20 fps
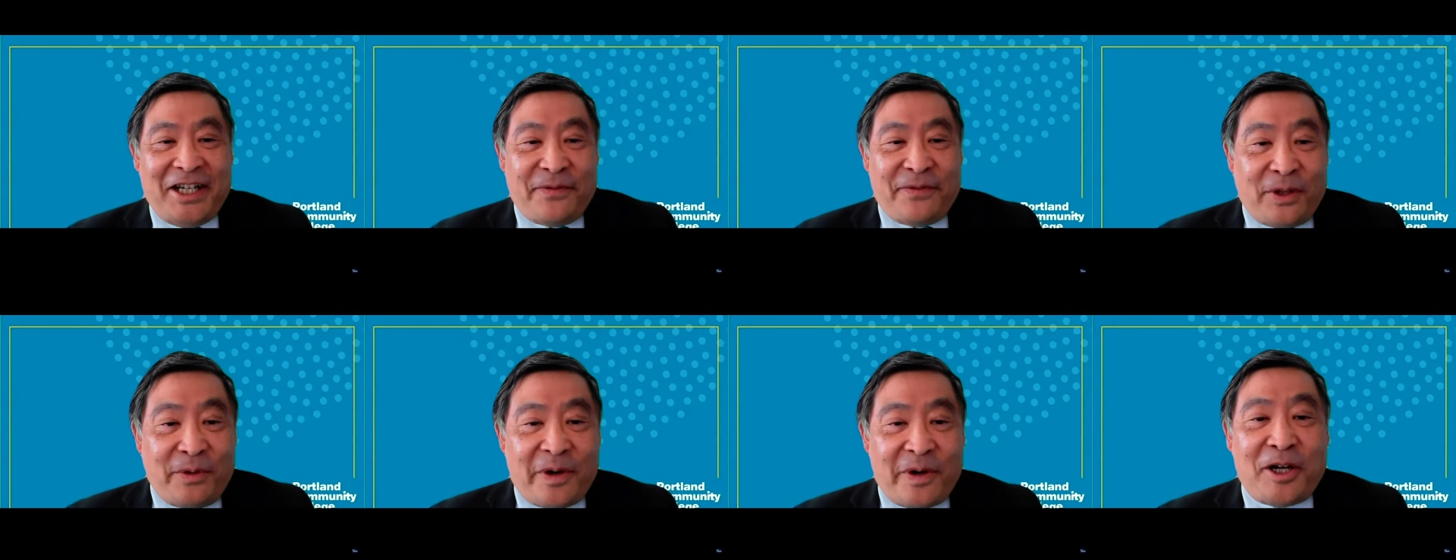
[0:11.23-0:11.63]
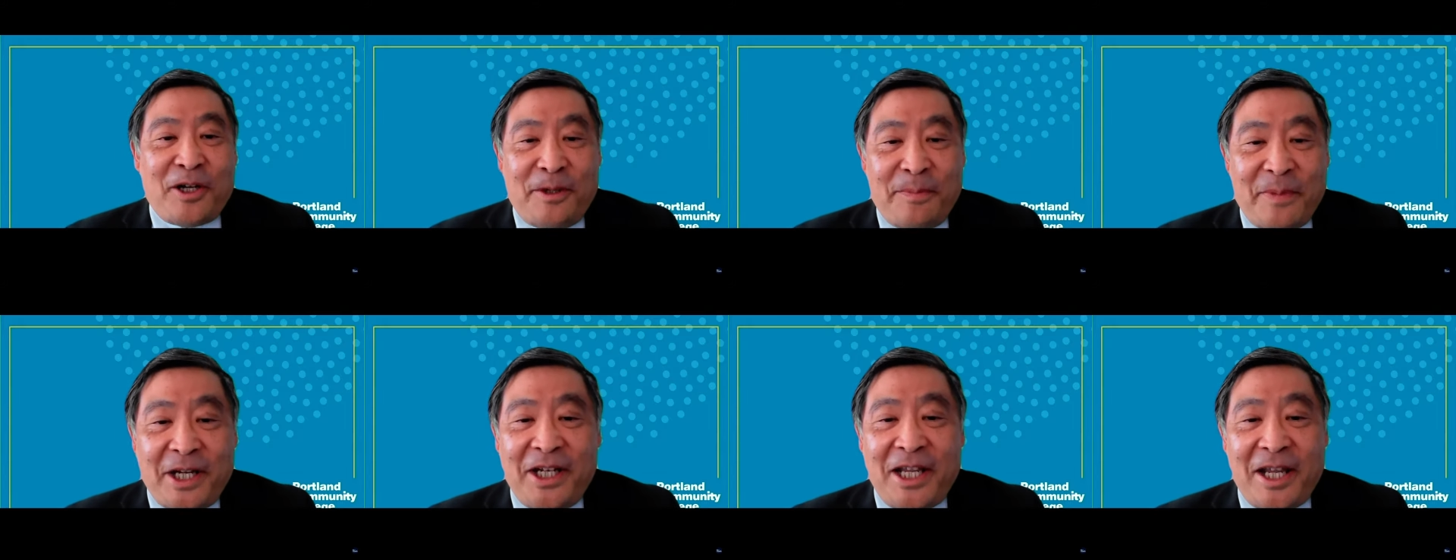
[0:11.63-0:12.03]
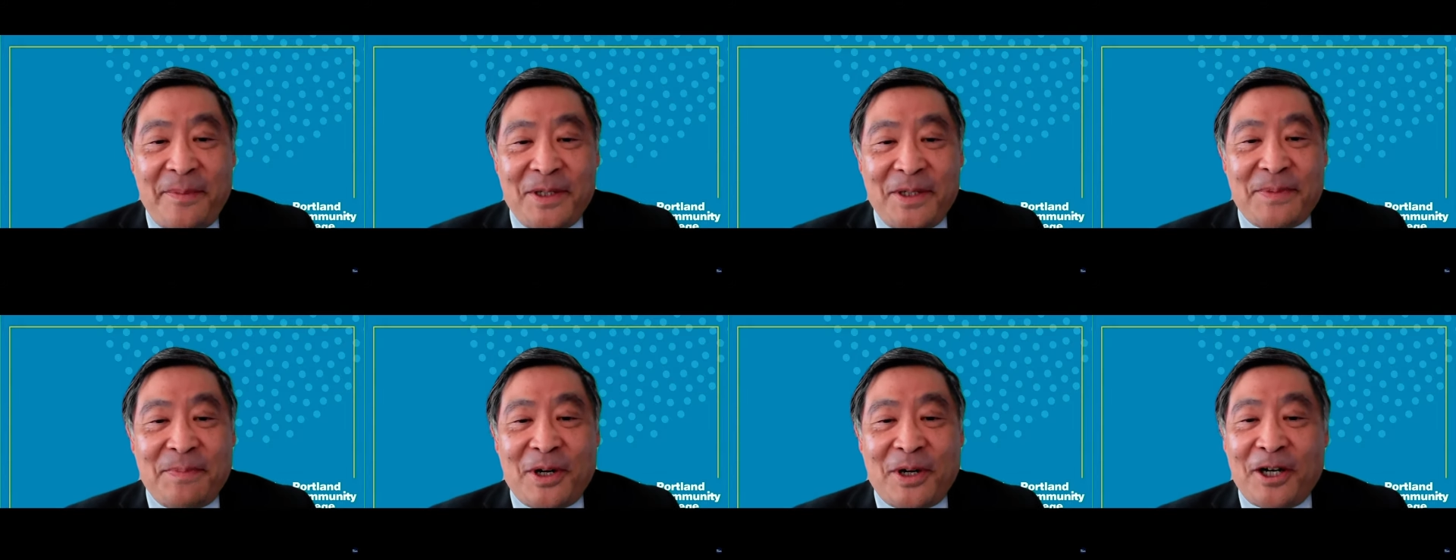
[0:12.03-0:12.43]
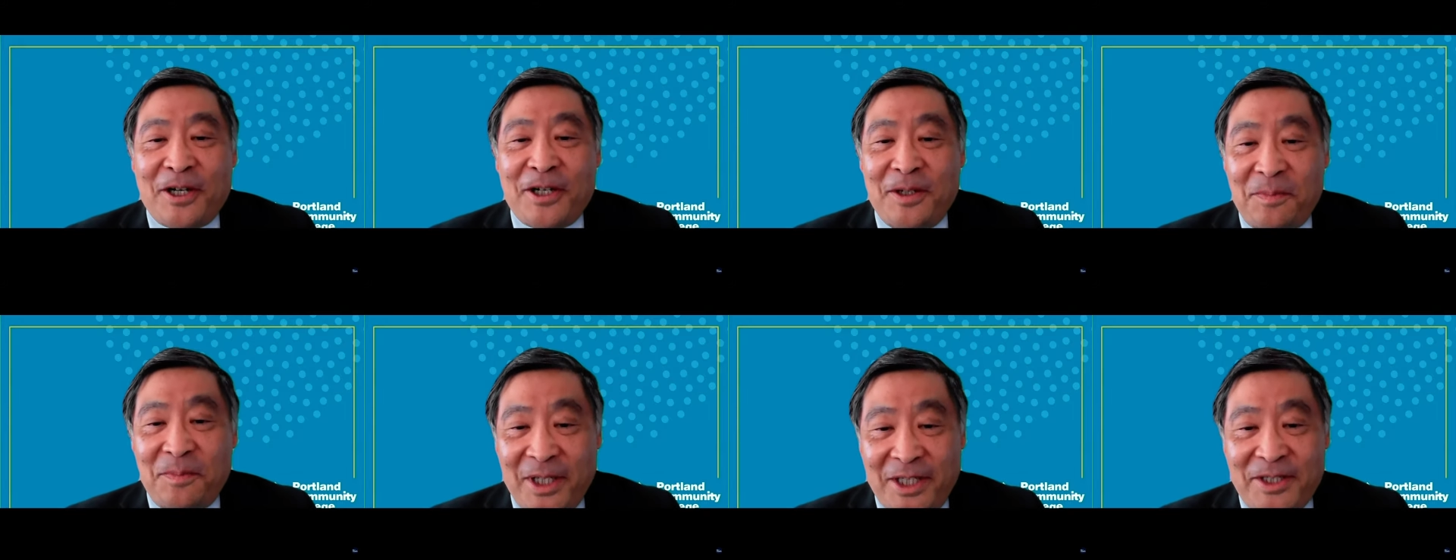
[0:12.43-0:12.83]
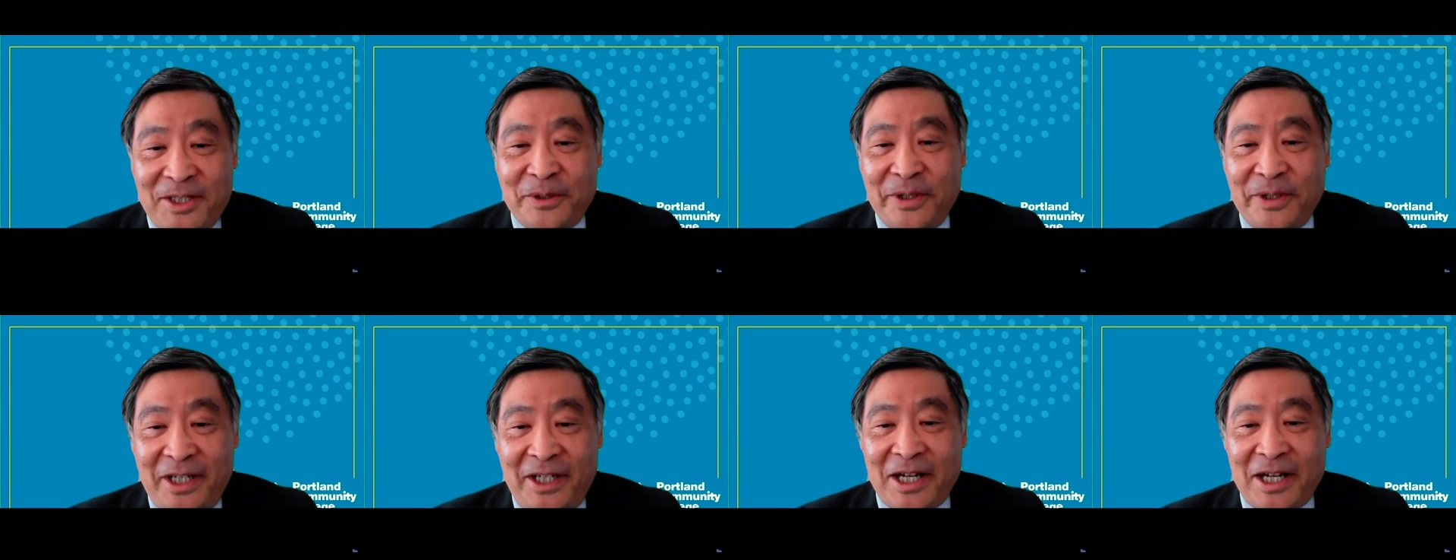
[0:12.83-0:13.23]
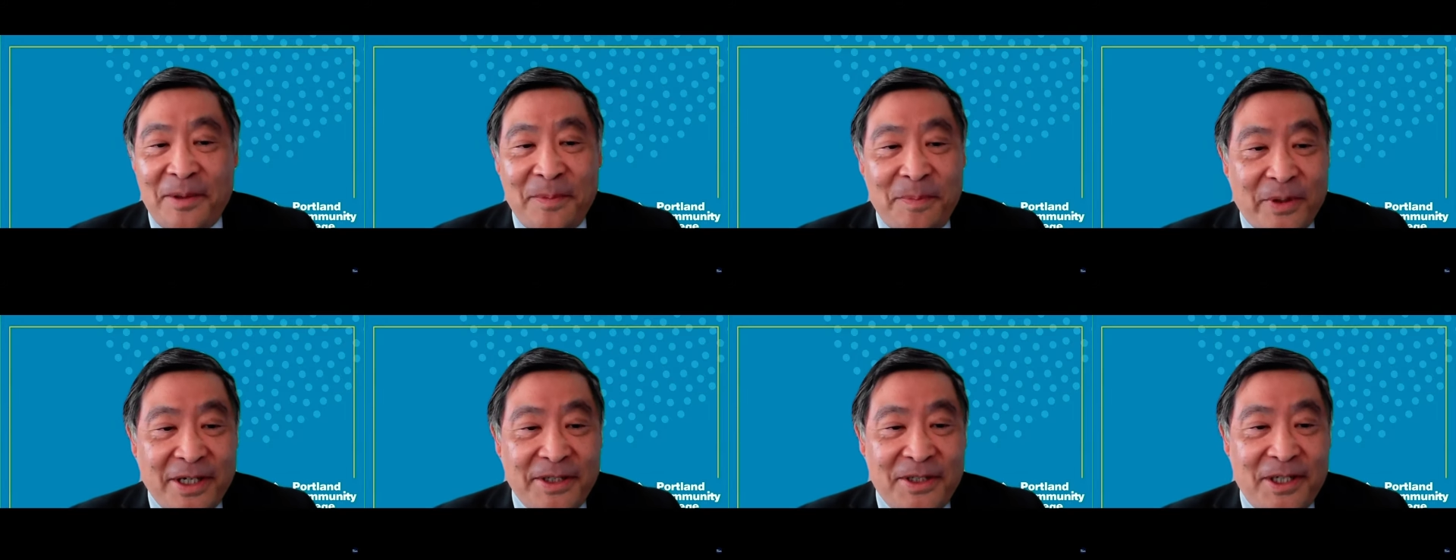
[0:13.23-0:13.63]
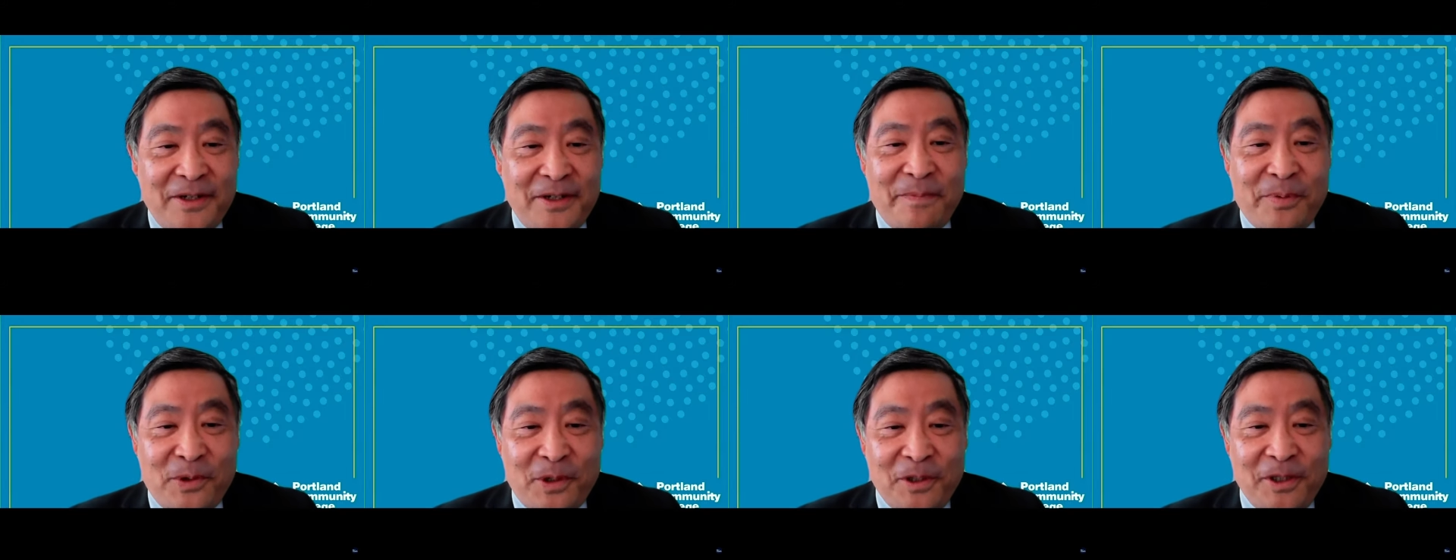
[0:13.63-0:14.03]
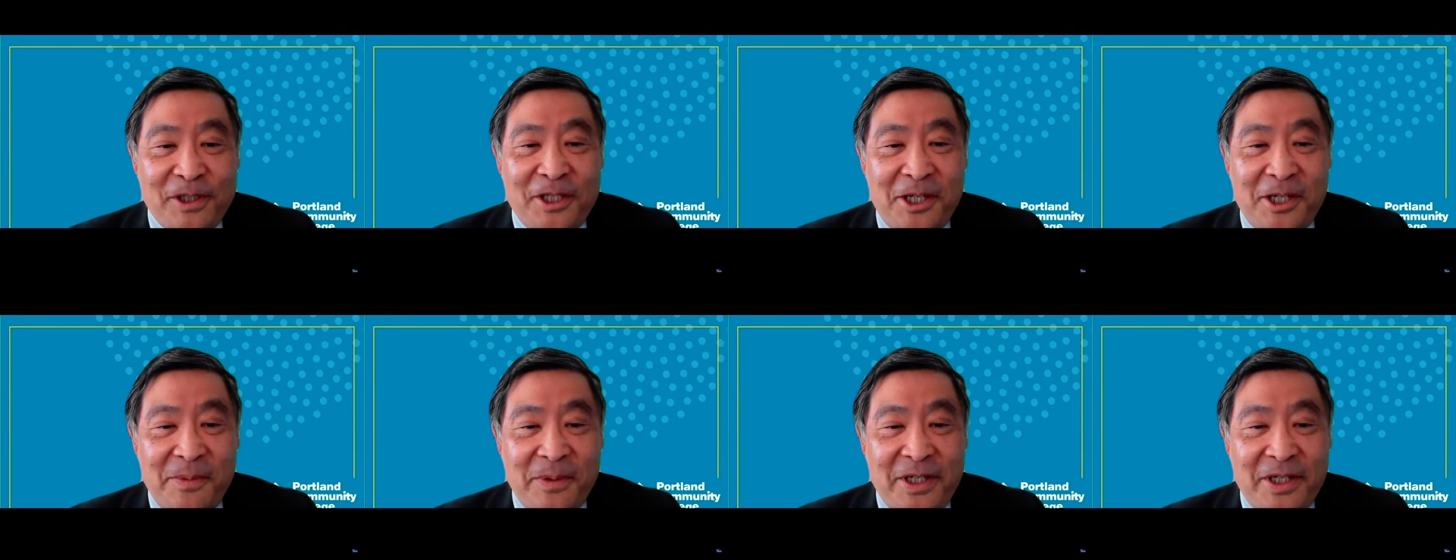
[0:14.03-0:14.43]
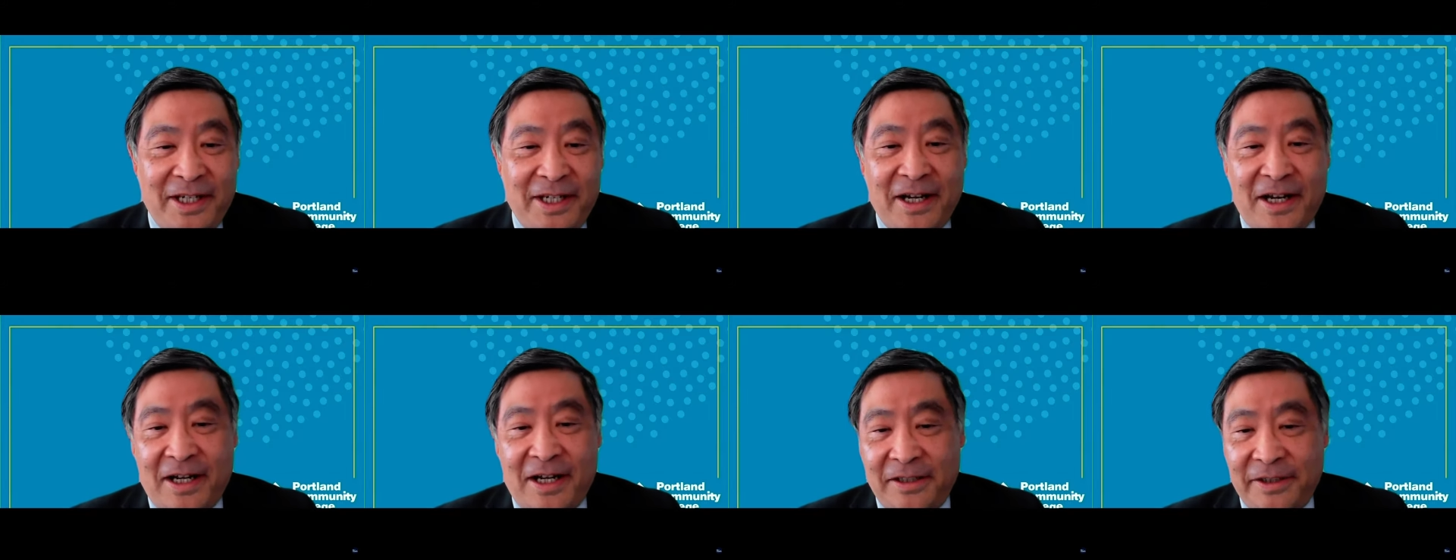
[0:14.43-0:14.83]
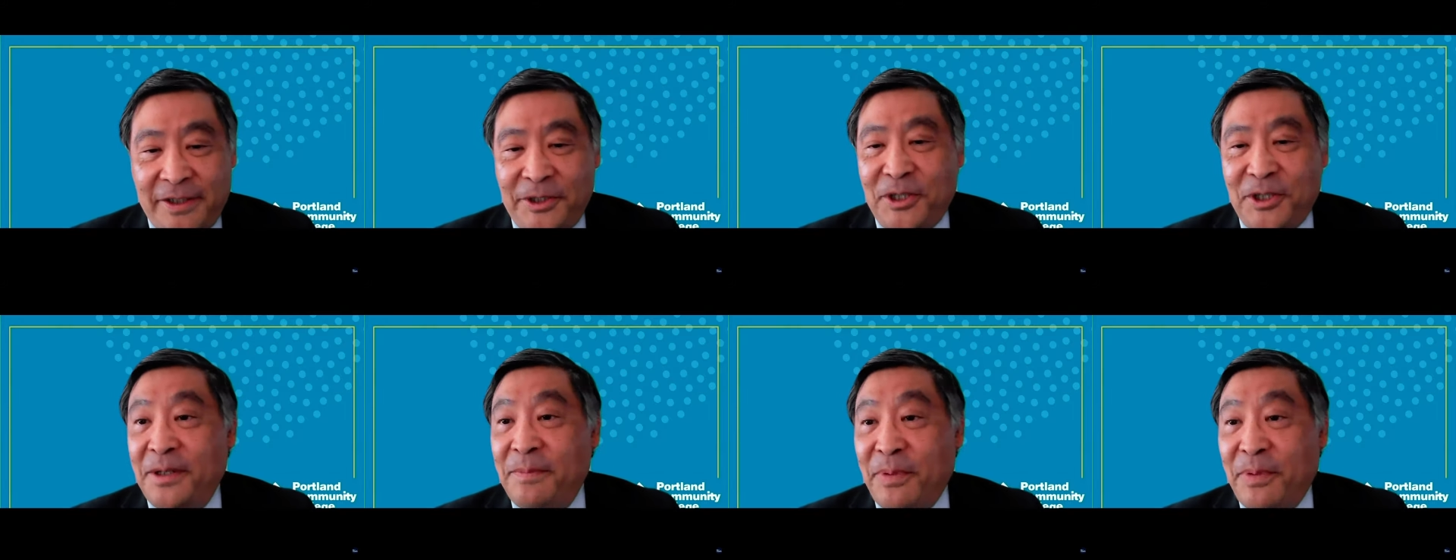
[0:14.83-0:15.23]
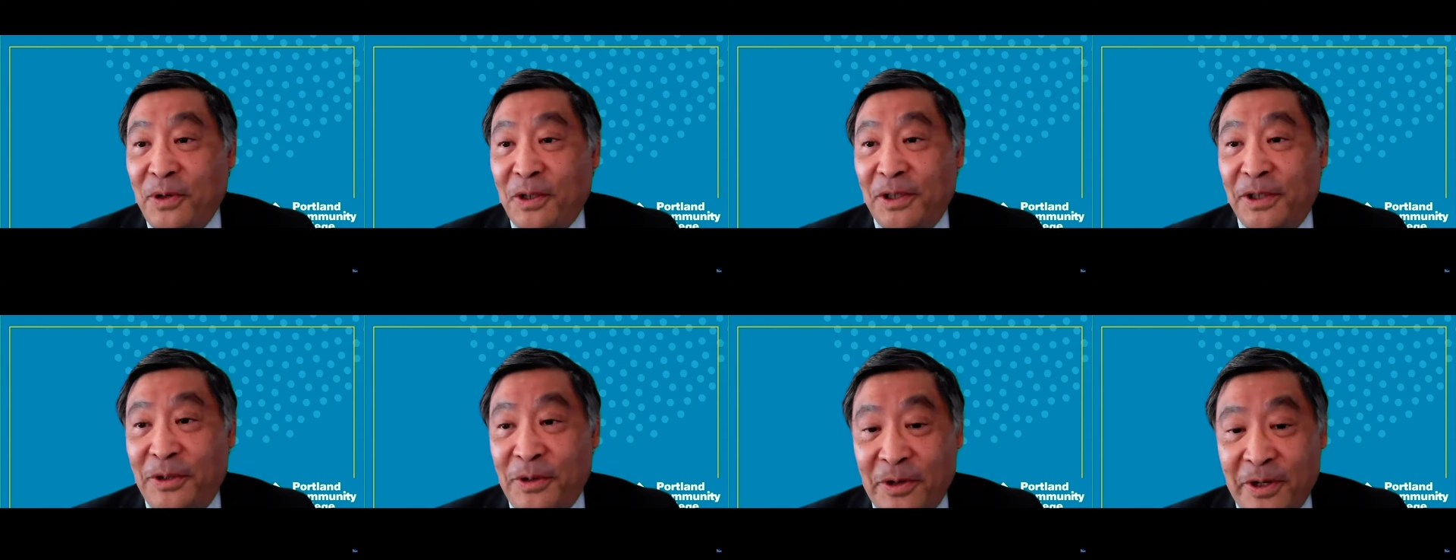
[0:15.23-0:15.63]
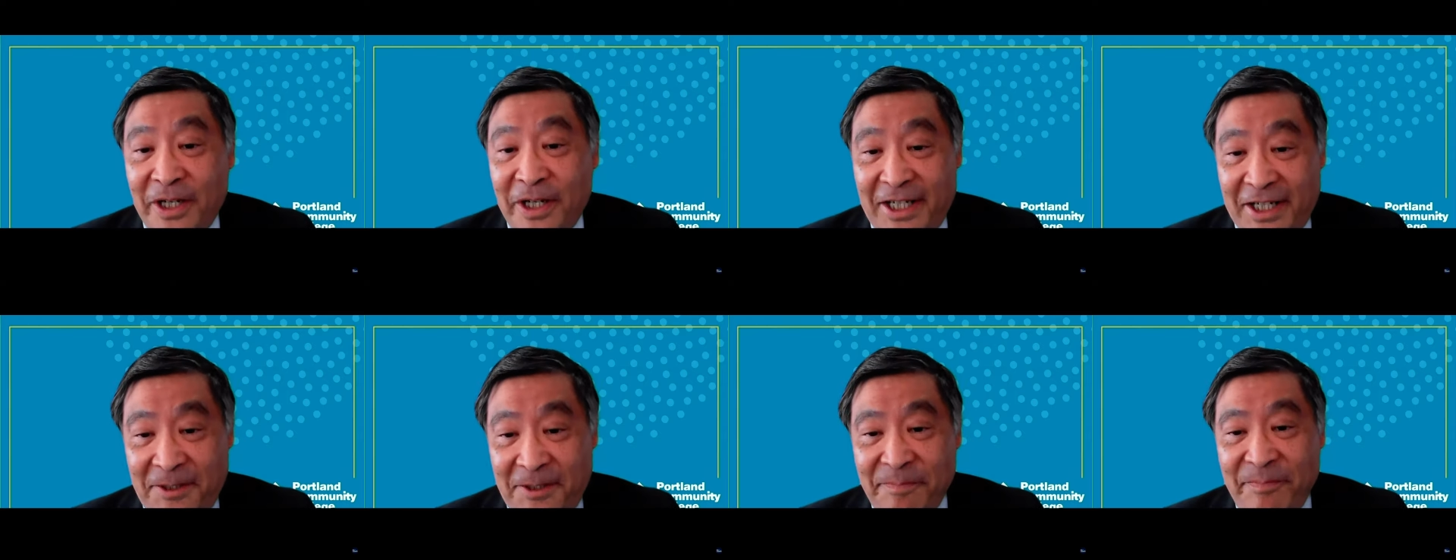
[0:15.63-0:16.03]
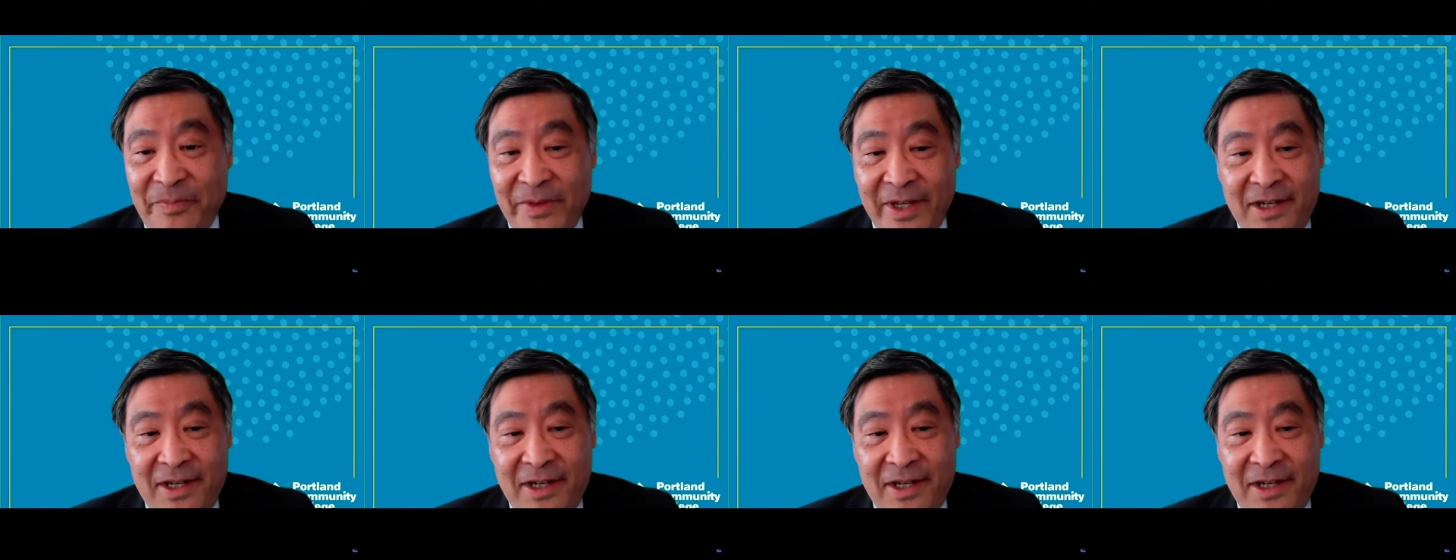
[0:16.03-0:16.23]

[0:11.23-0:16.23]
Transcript: For the record, my name is Mark Mitsui, and I'm the president of Portland Community College in Portland, Oregon.